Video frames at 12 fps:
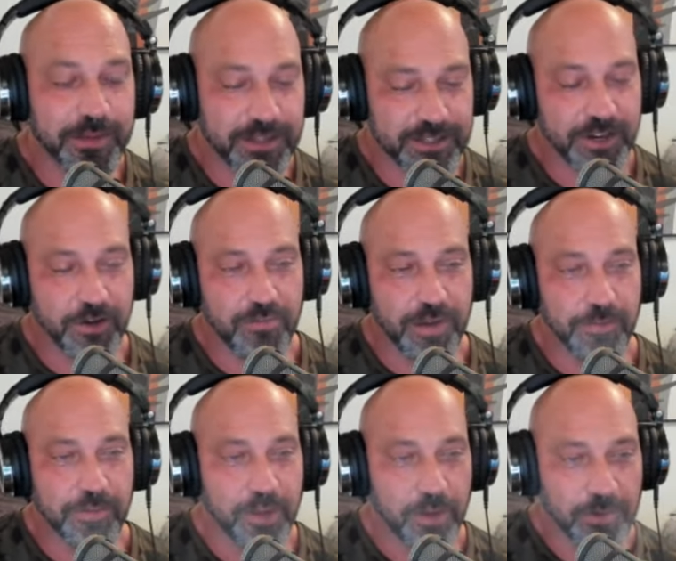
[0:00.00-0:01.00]
Because I know
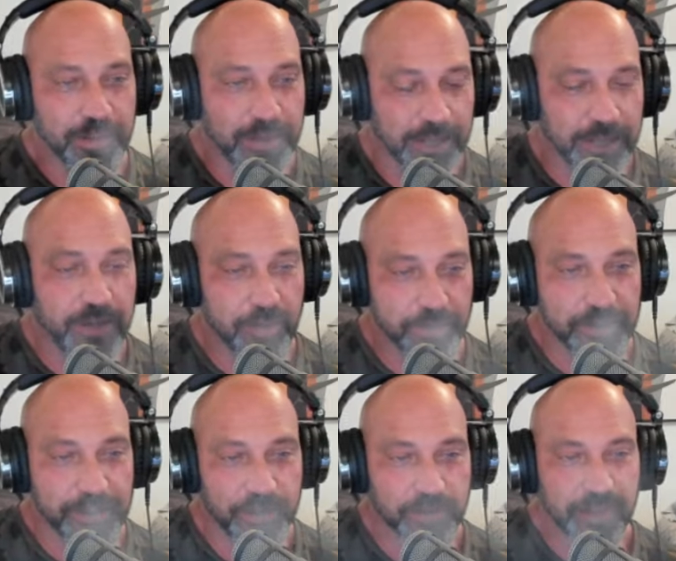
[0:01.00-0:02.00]
red would go with like
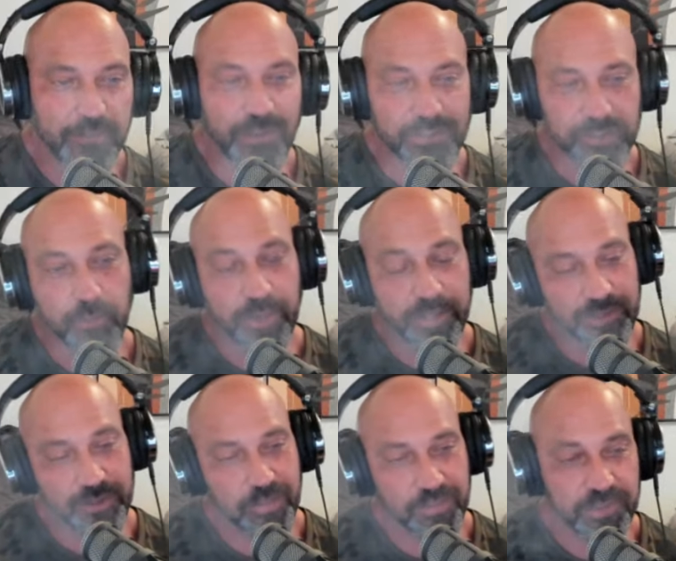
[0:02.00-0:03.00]
courage too. Like red, some red
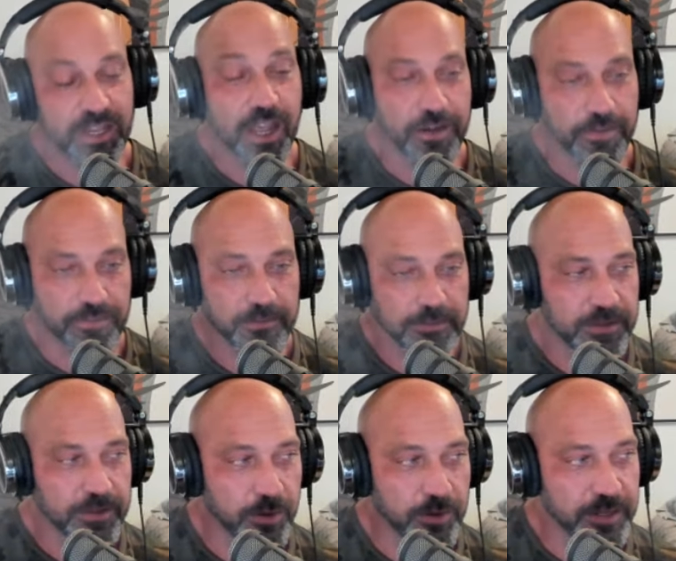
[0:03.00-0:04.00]
stones kind
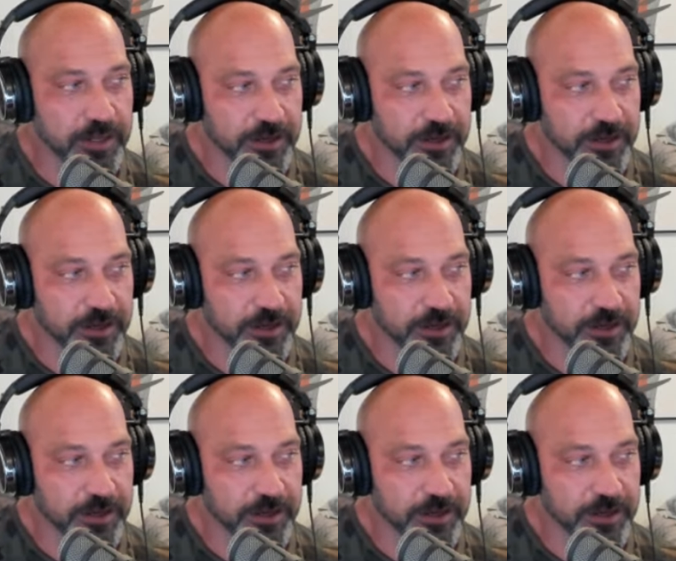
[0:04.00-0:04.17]
of.